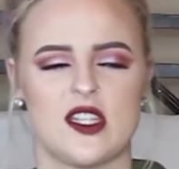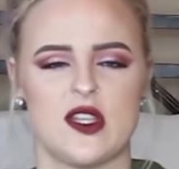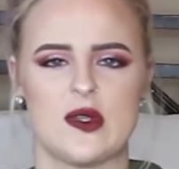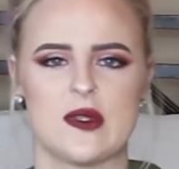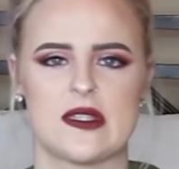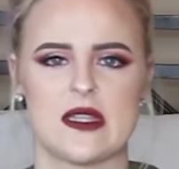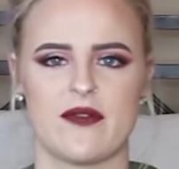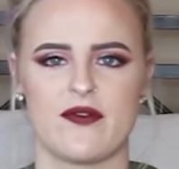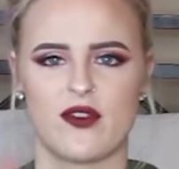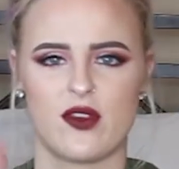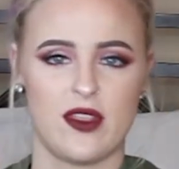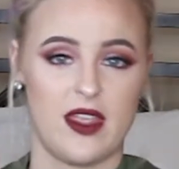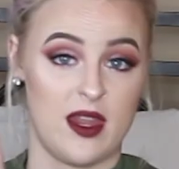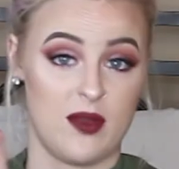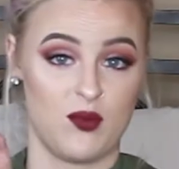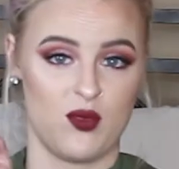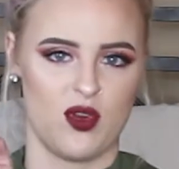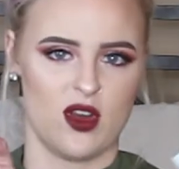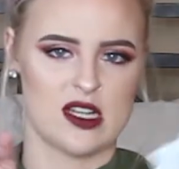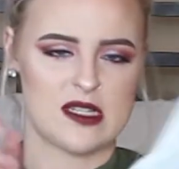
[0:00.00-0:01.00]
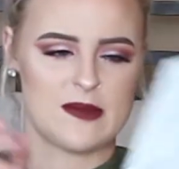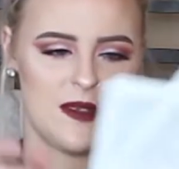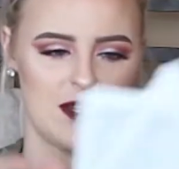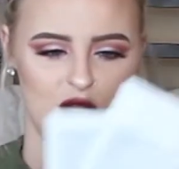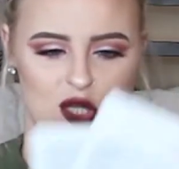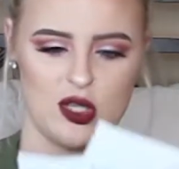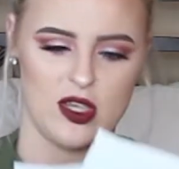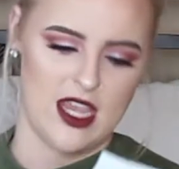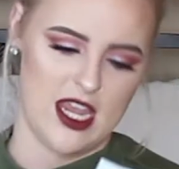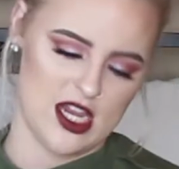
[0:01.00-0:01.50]
to use them for like more
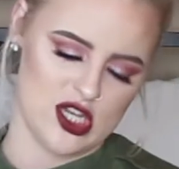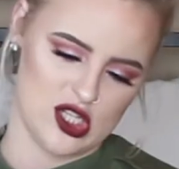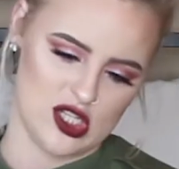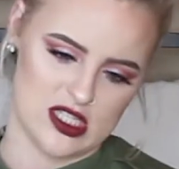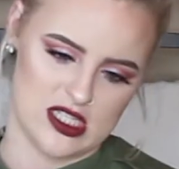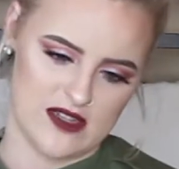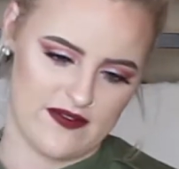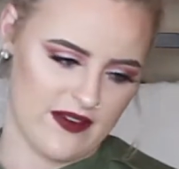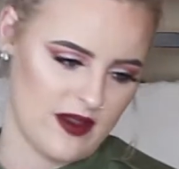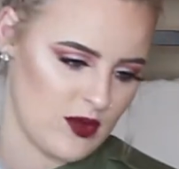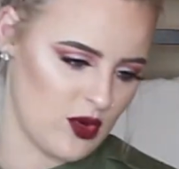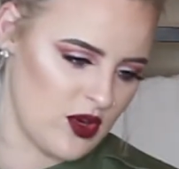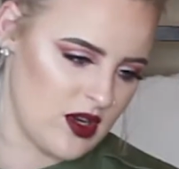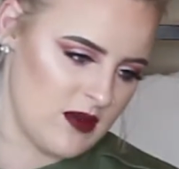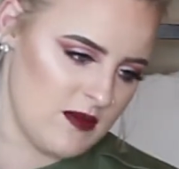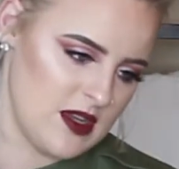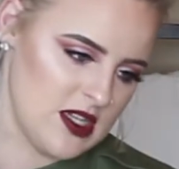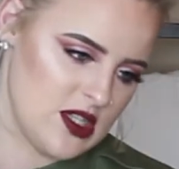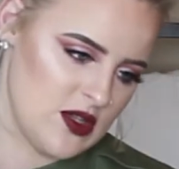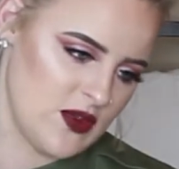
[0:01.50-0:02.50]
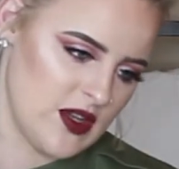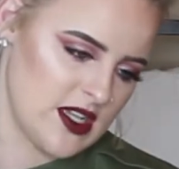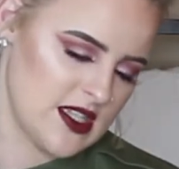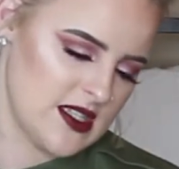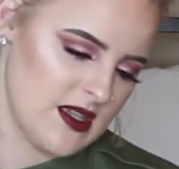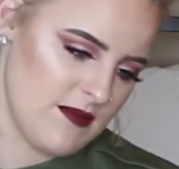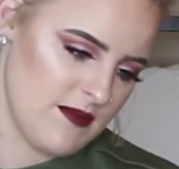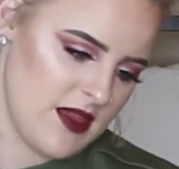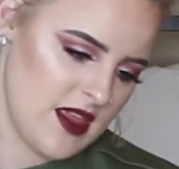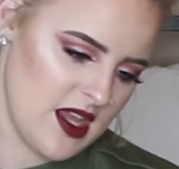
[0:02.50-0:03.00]
special occasions if I'm going to be doing
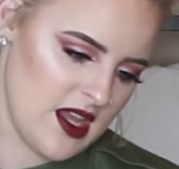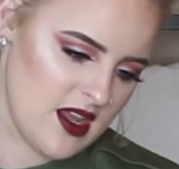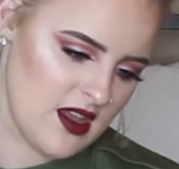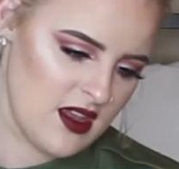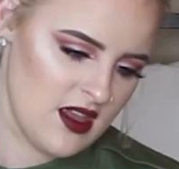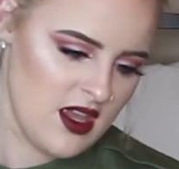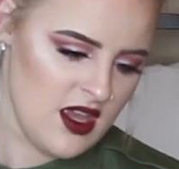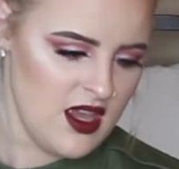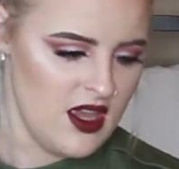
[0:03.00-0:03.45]
something.